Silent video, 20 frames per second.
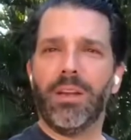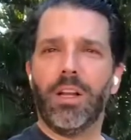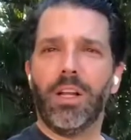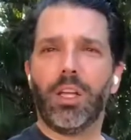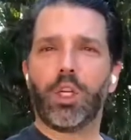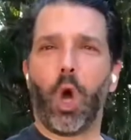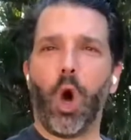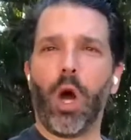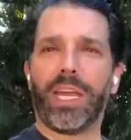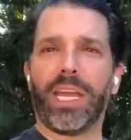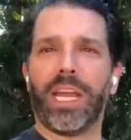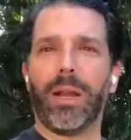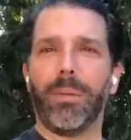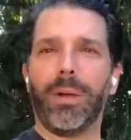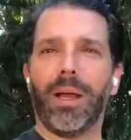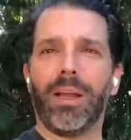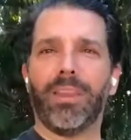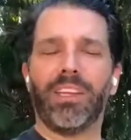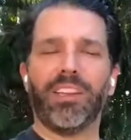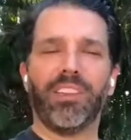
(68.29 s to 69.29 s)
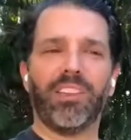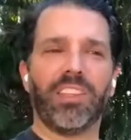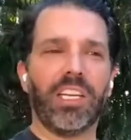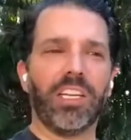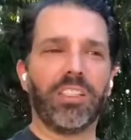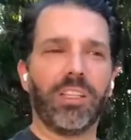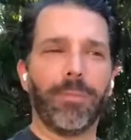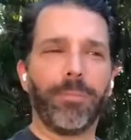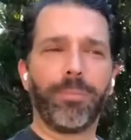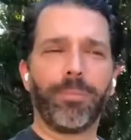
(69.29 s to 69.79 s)
talking about these
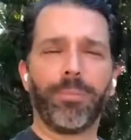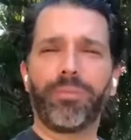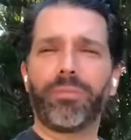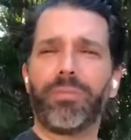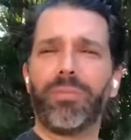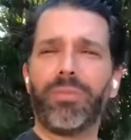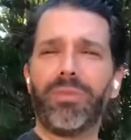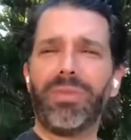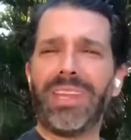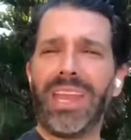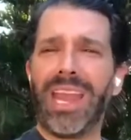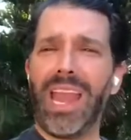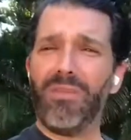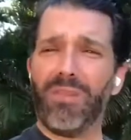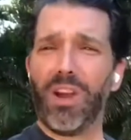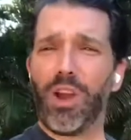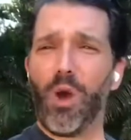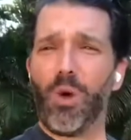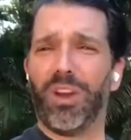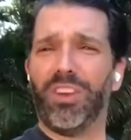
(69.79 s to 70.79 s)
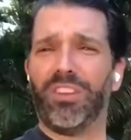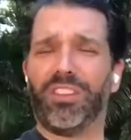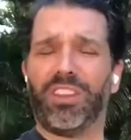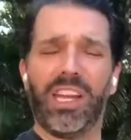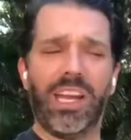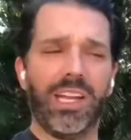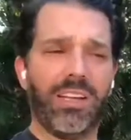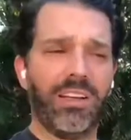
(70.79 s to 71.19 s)
things? Ever notice that